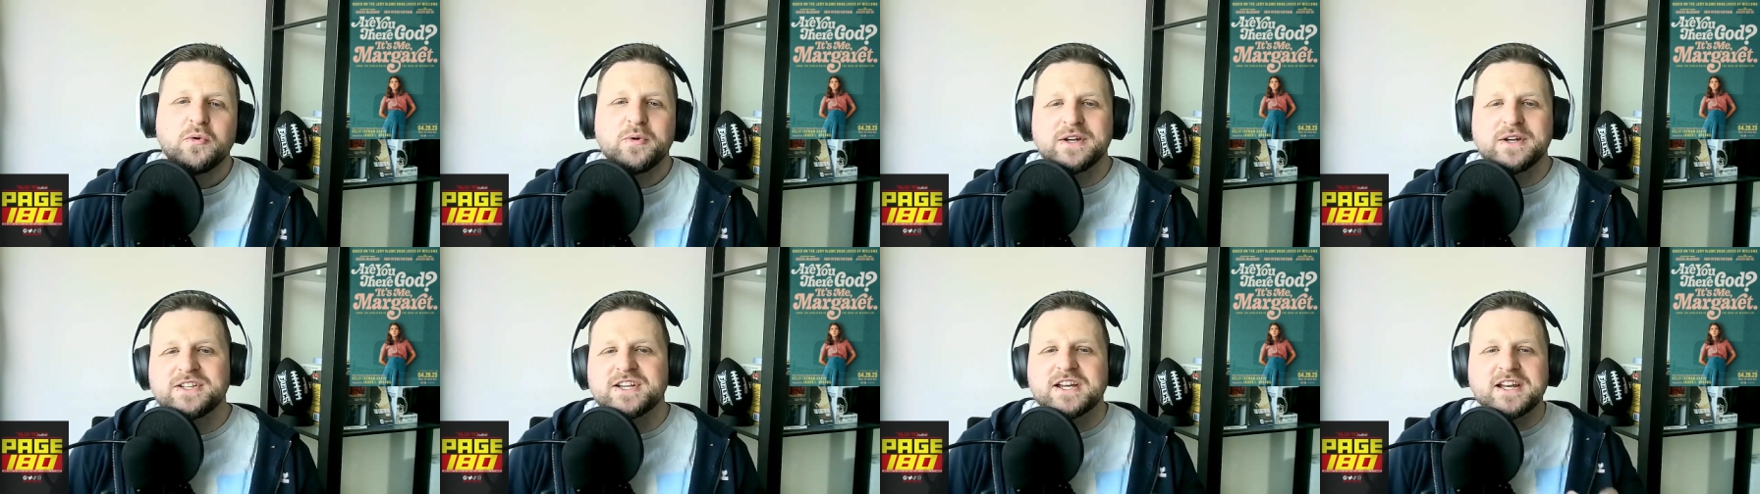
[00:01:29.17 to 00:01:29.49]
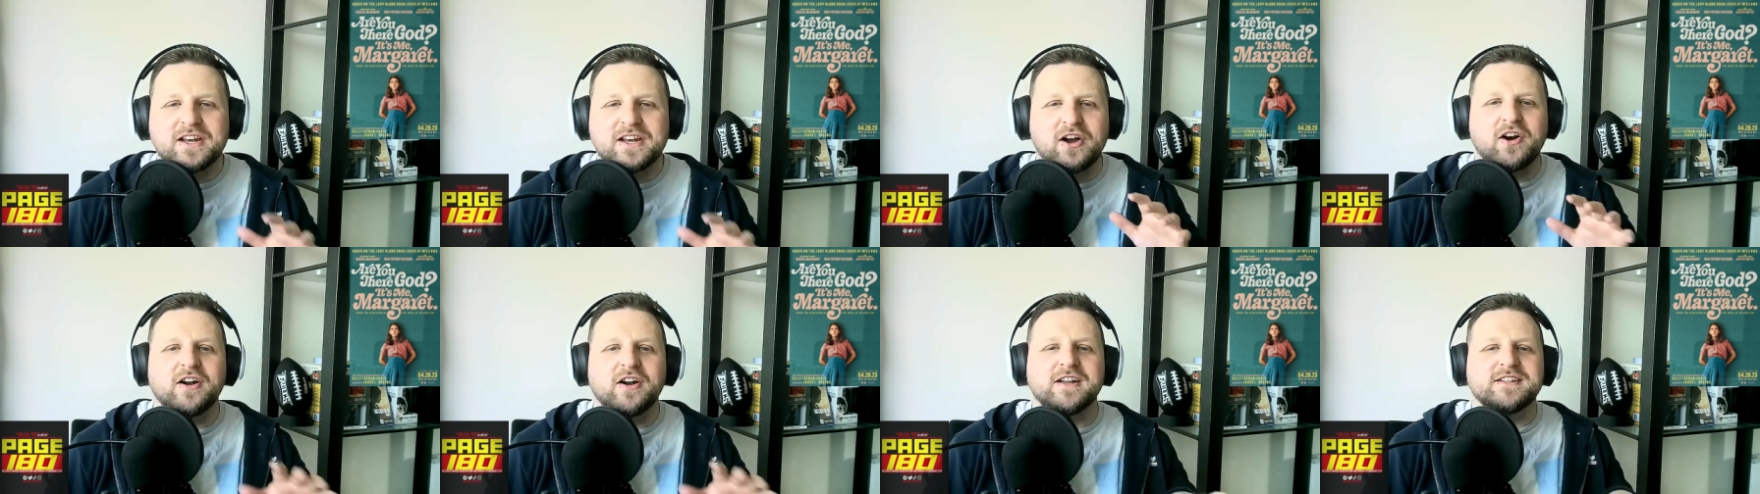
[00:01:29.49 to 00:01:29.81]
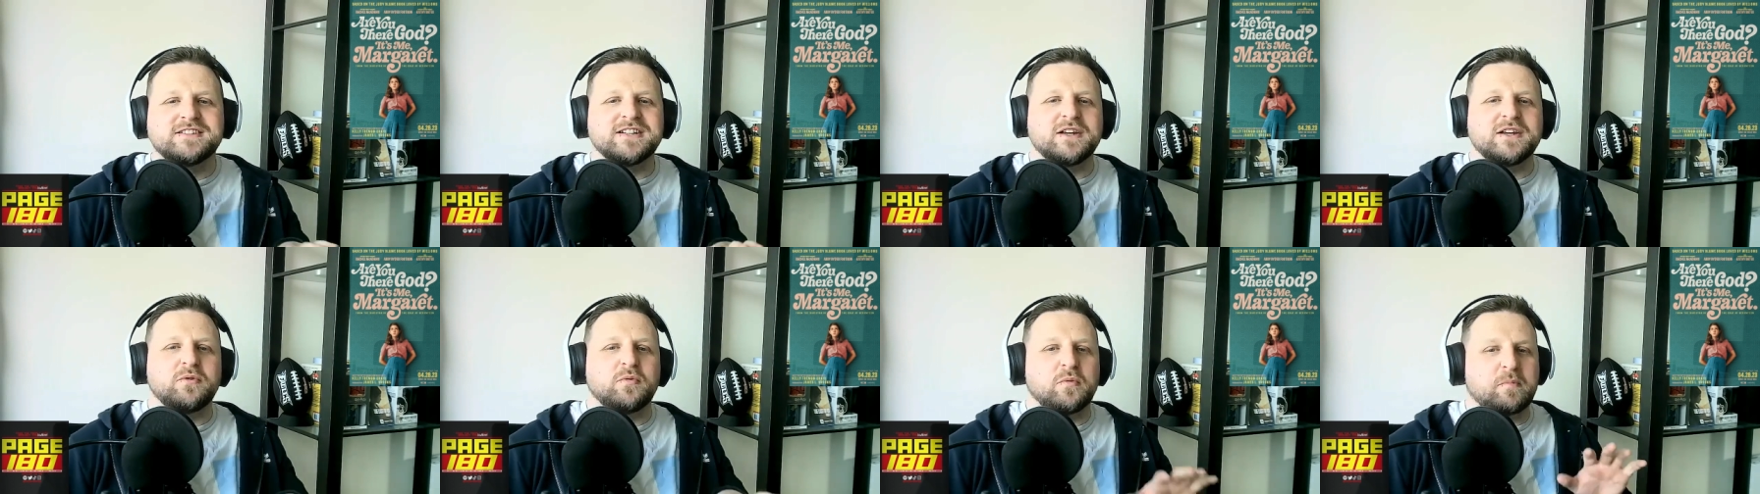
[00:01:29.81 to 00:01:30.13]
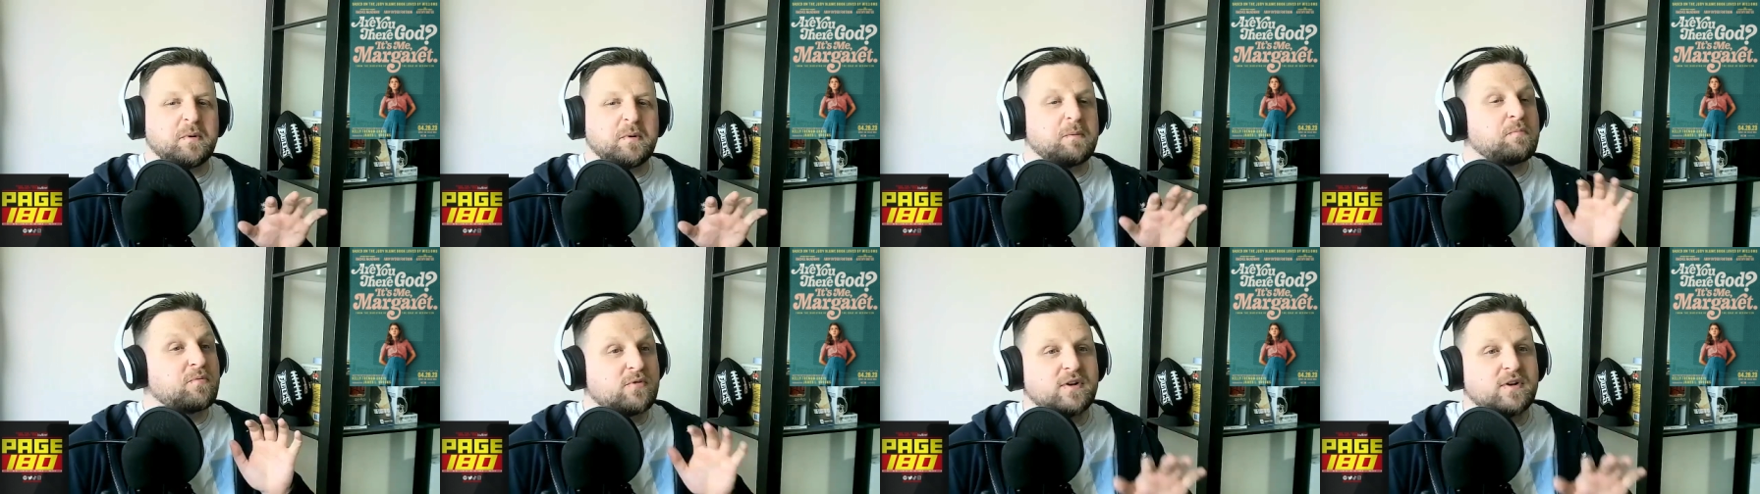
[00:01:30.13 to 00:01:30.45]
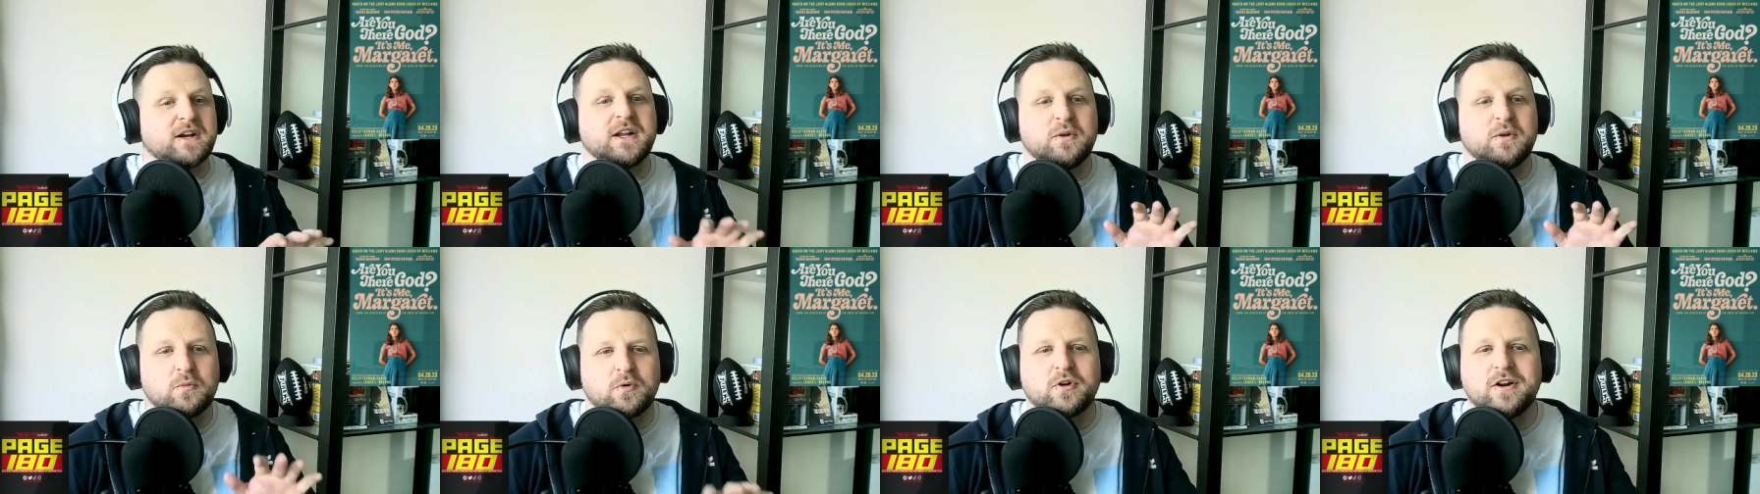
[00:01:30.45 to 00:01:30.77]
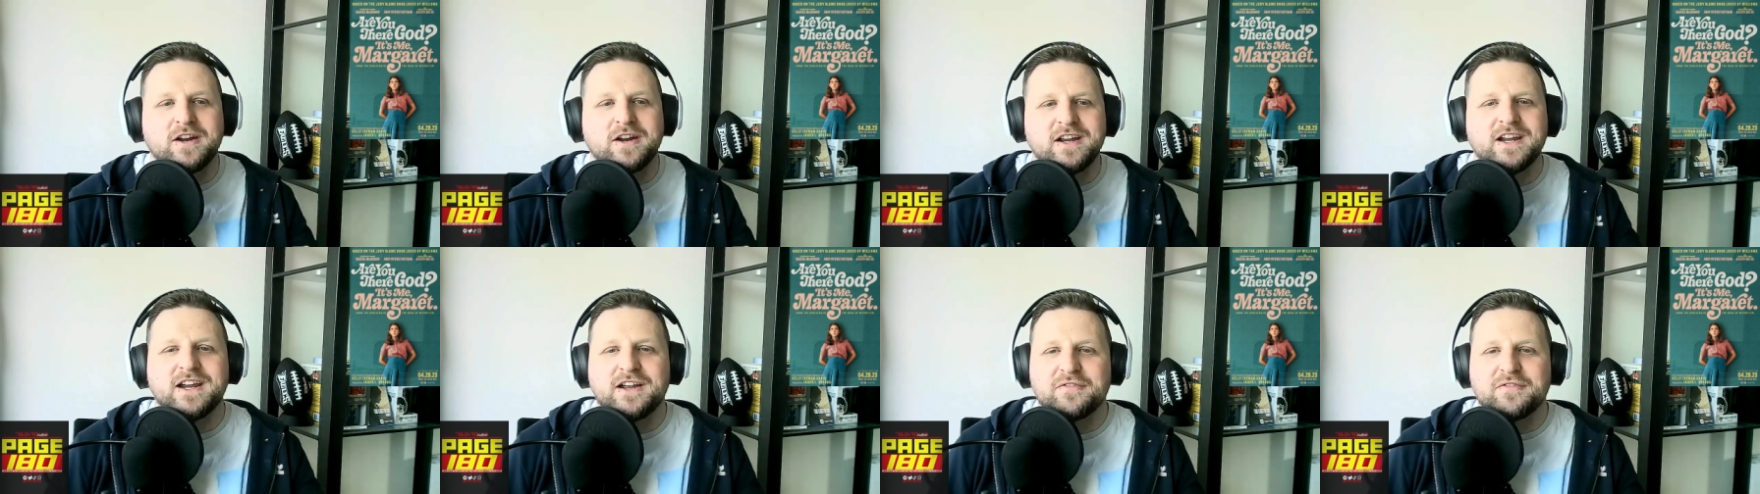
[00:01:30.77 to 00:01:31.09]
which in hindsight would be pretty
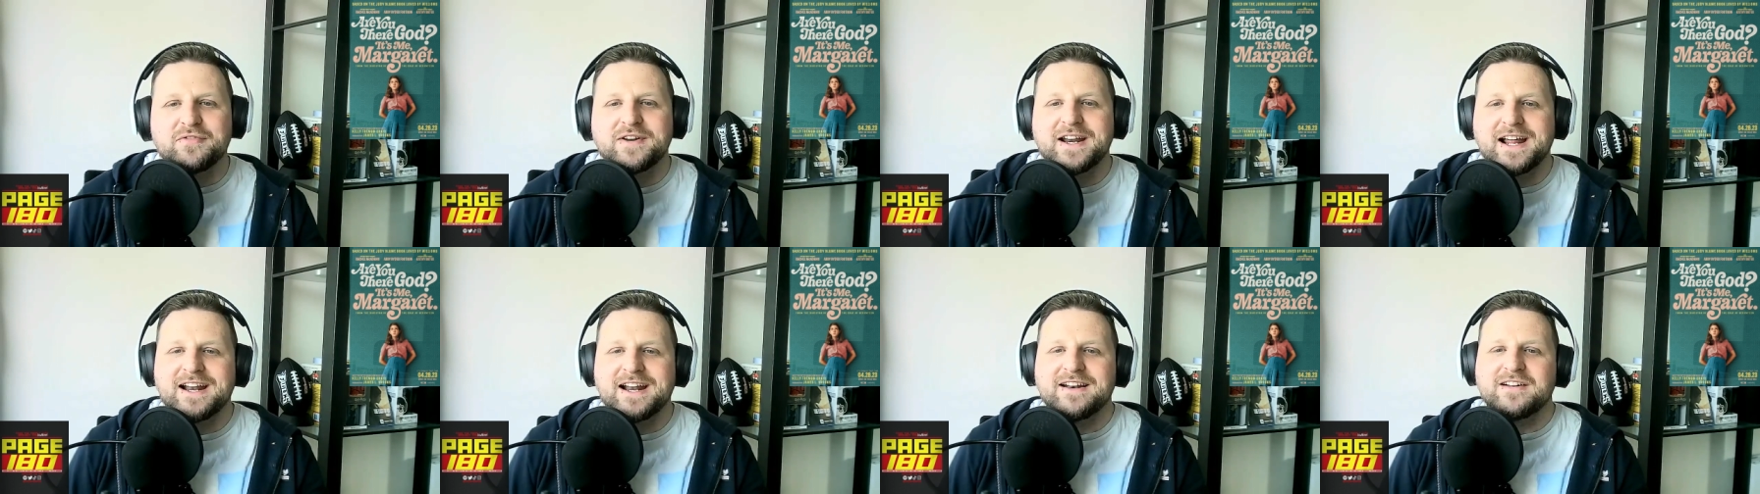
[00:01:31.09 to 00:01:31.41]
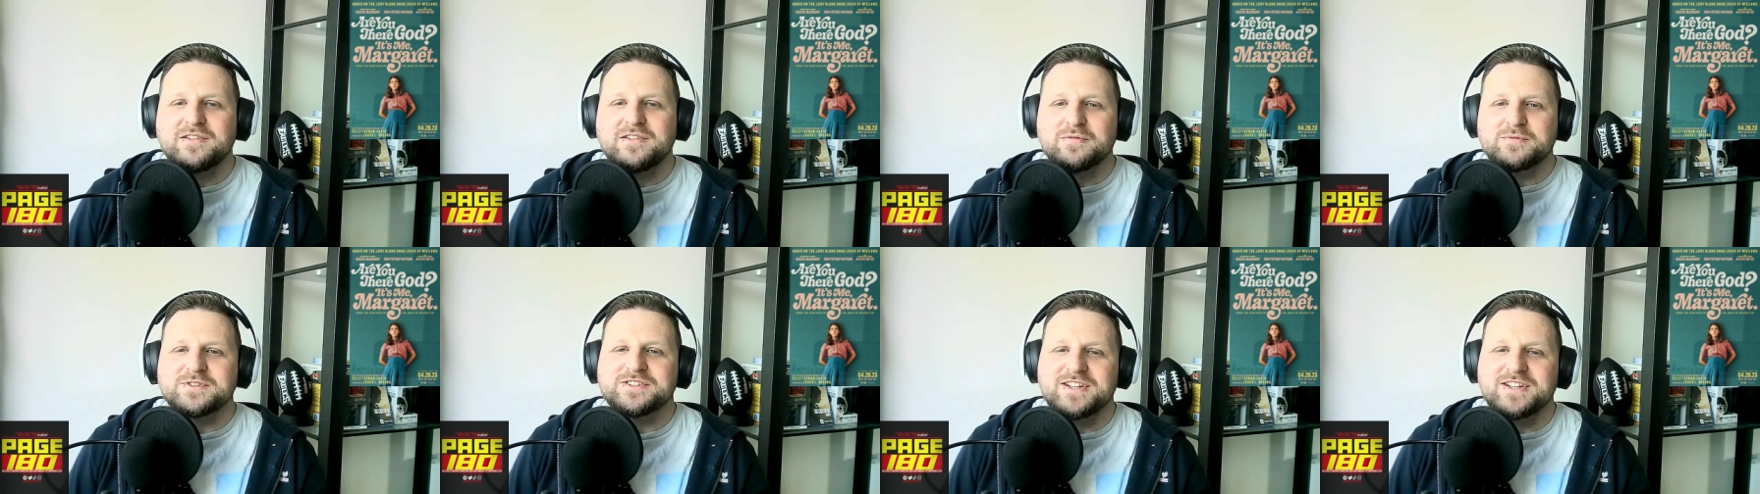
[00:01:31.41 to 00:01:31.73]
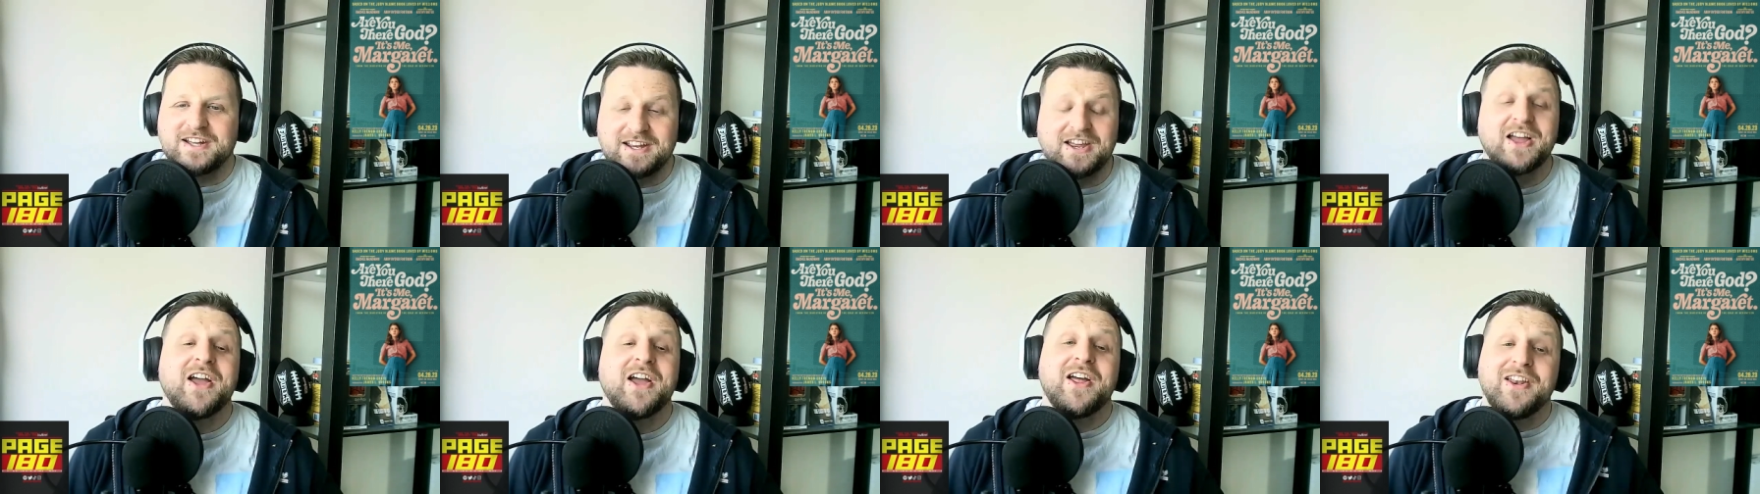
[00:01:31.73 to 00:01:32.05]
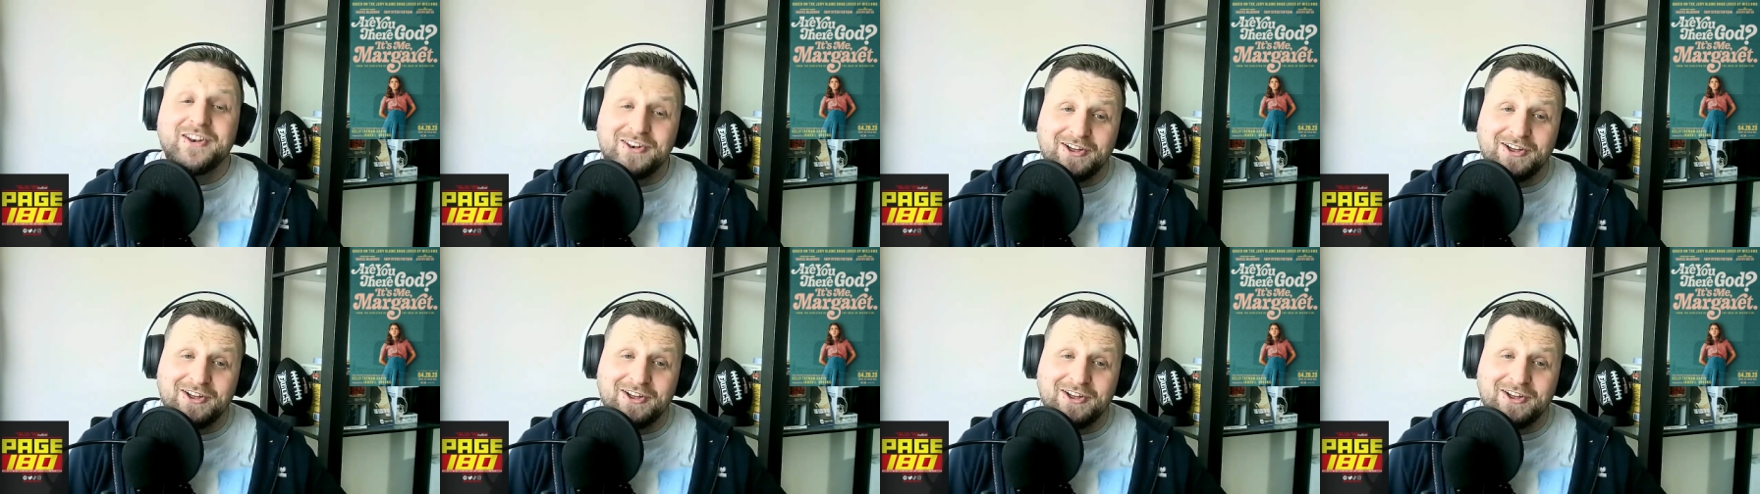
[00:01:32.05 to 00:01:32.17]
worrying if an adult was like,